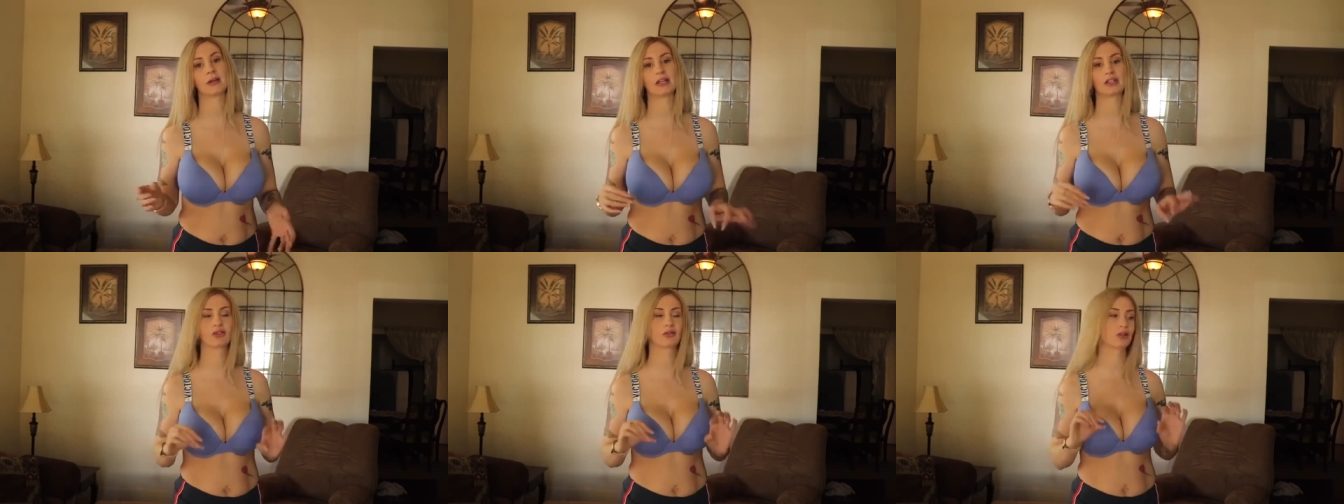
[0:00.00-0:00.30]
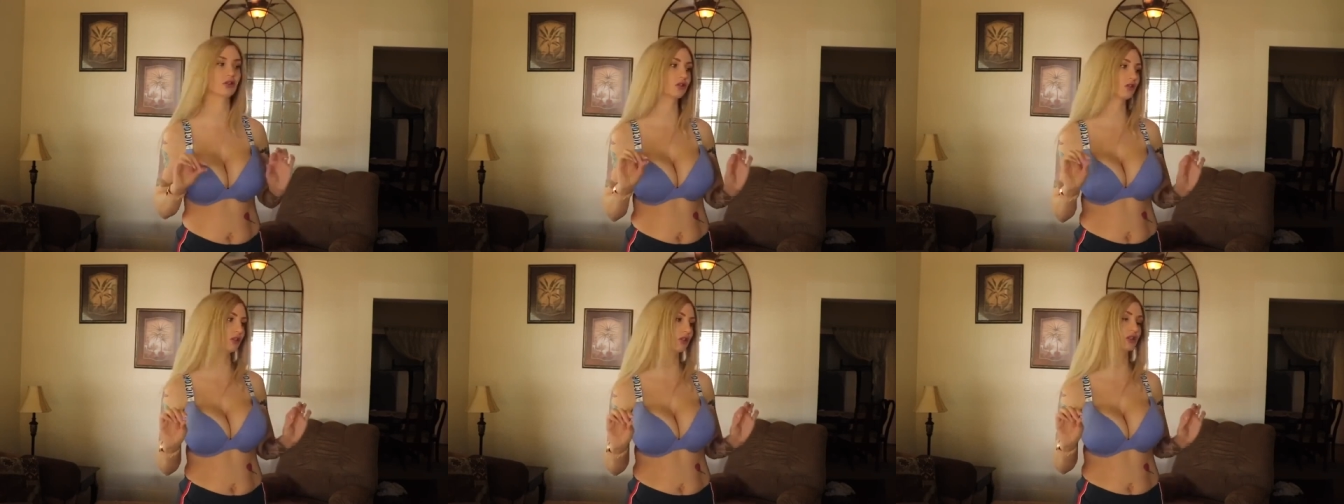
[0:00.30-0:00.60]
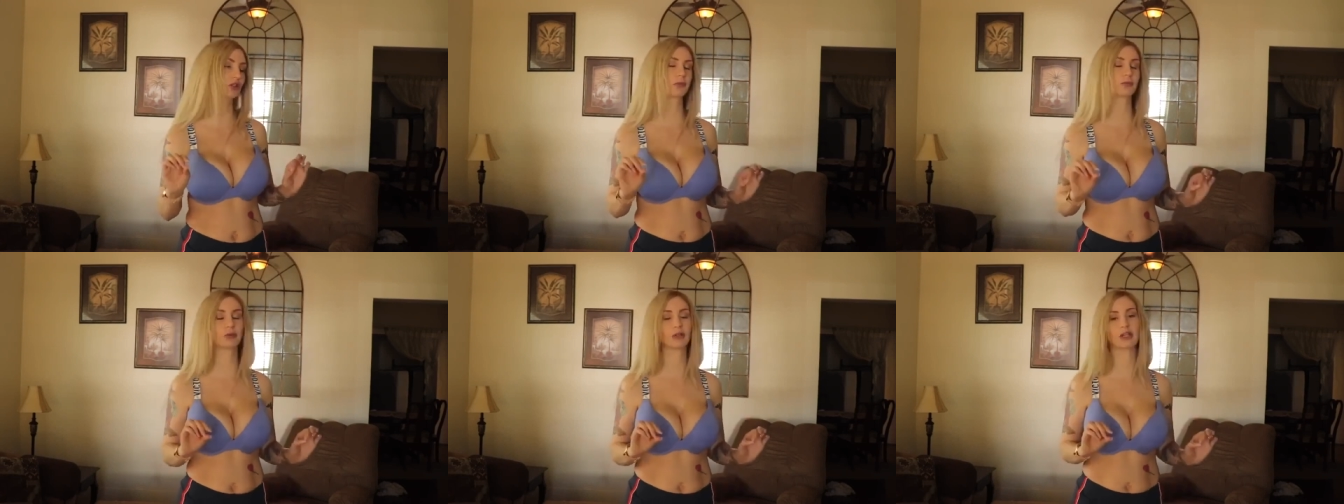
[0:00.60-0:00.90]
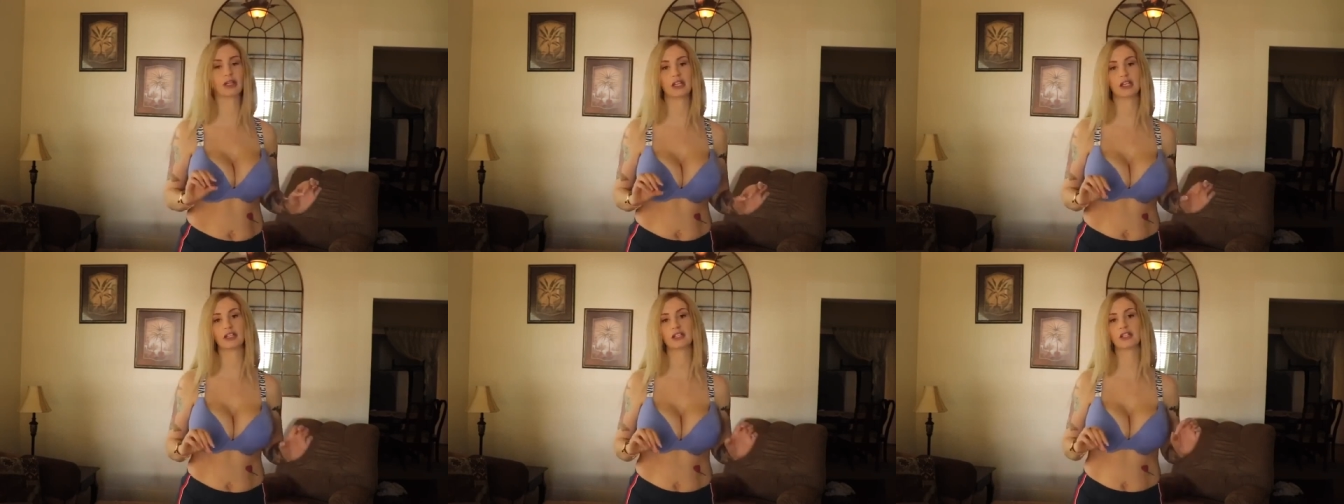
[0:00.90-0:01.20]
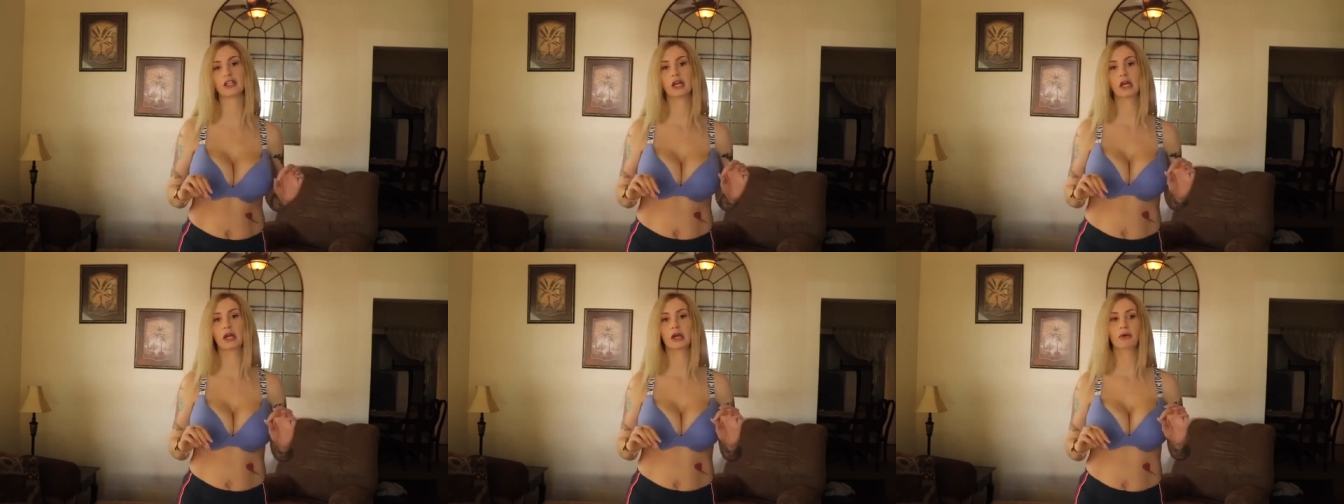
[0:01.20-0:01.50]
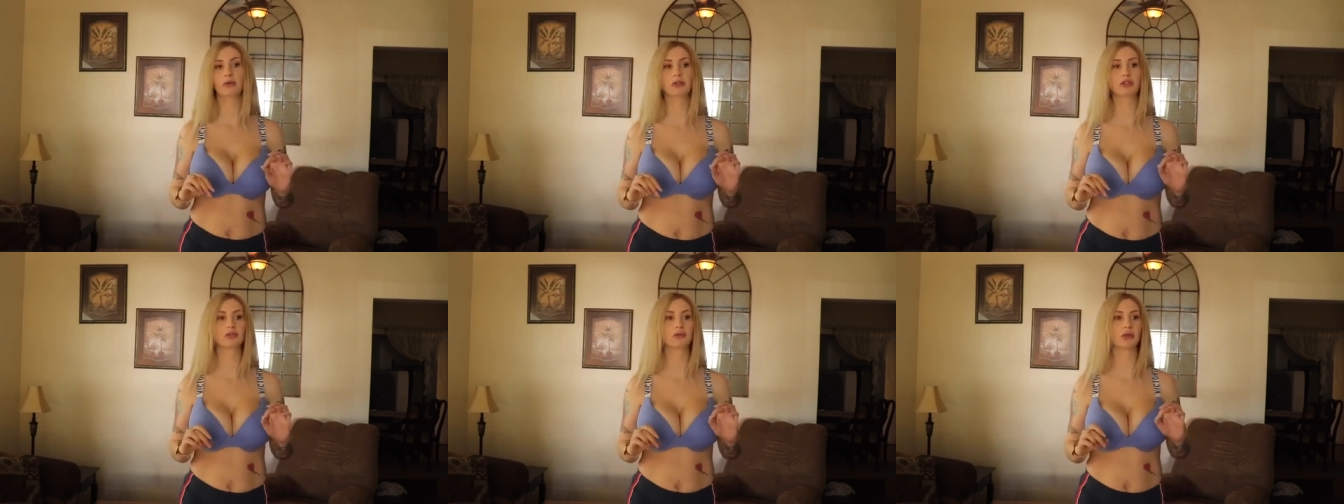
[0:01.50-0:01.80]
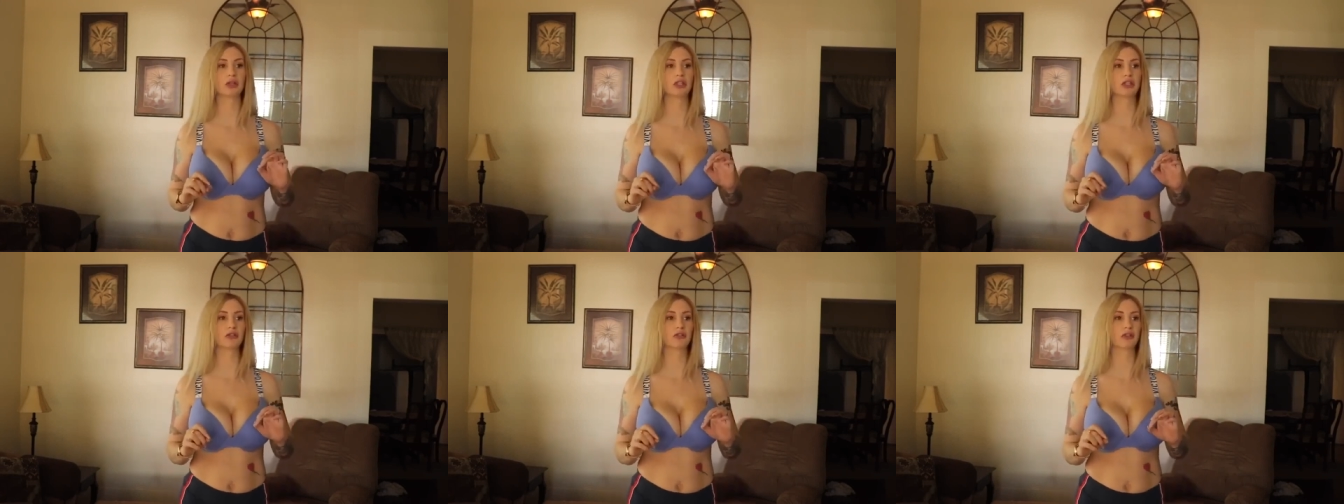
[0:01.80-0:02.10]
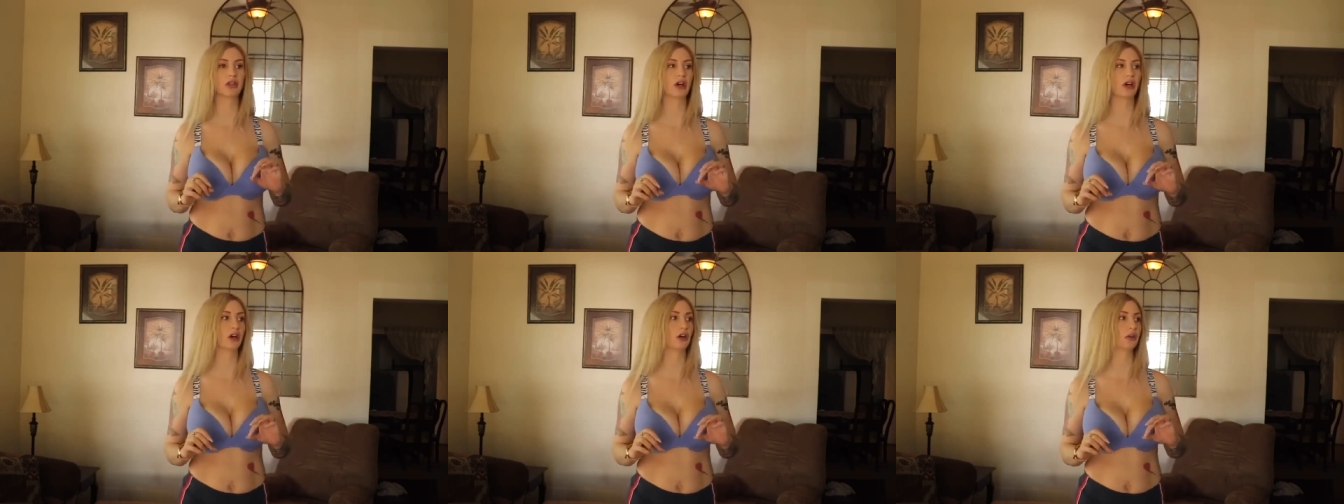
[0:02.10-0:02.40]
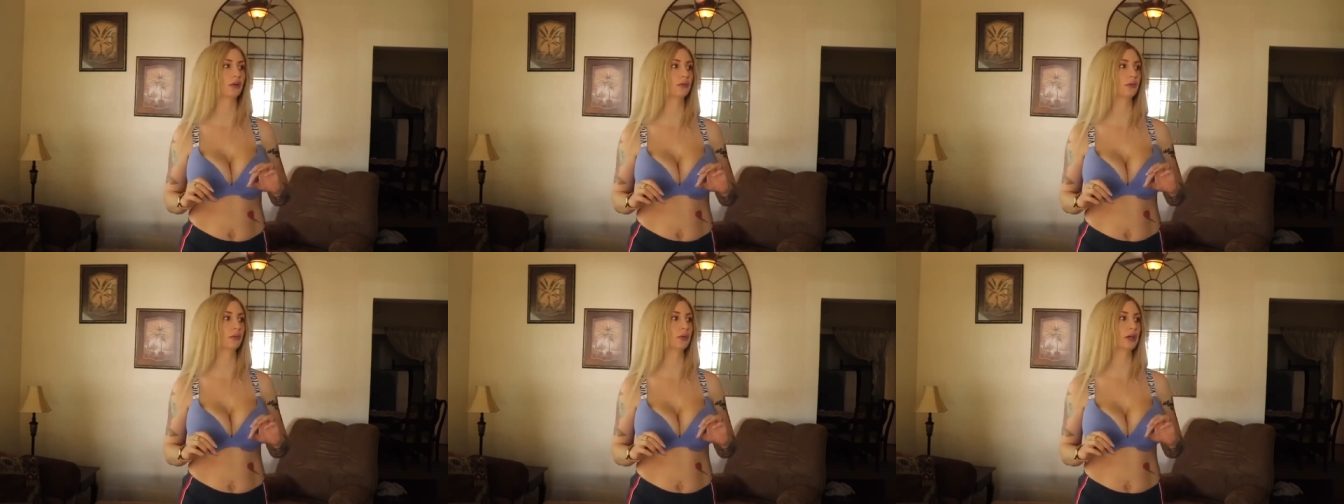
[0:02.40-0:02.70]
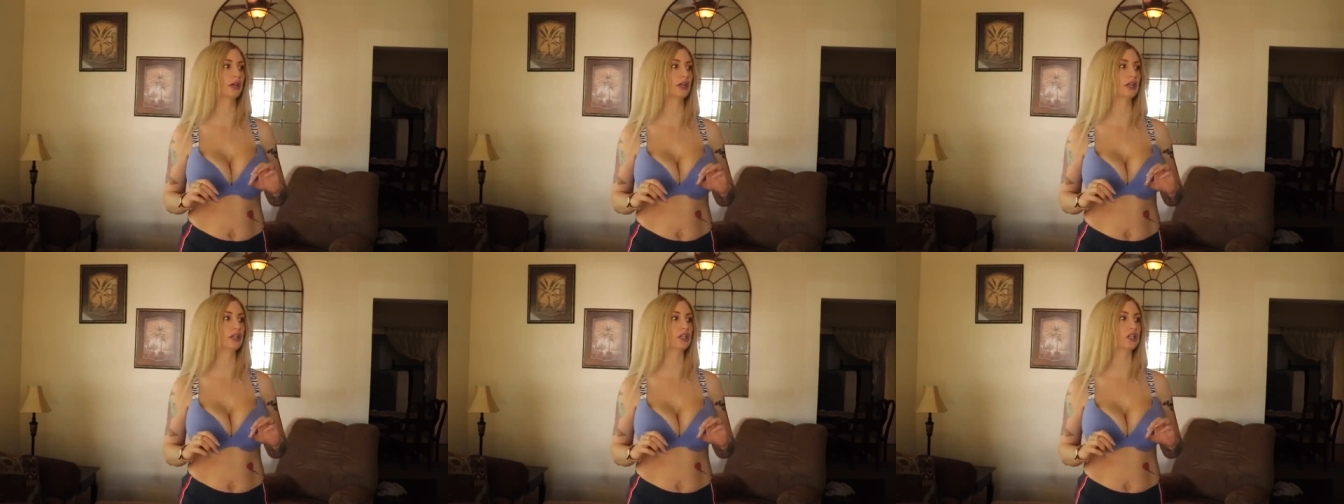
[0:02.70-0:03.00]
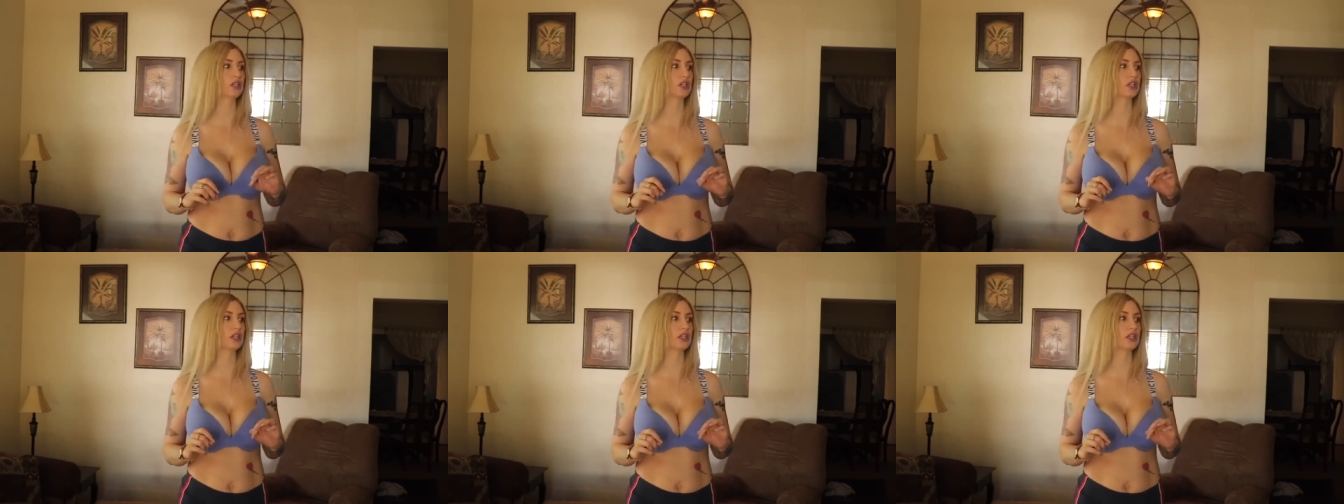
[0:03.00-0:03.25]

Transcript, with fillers: the best, which was the prettiest, which one you thought was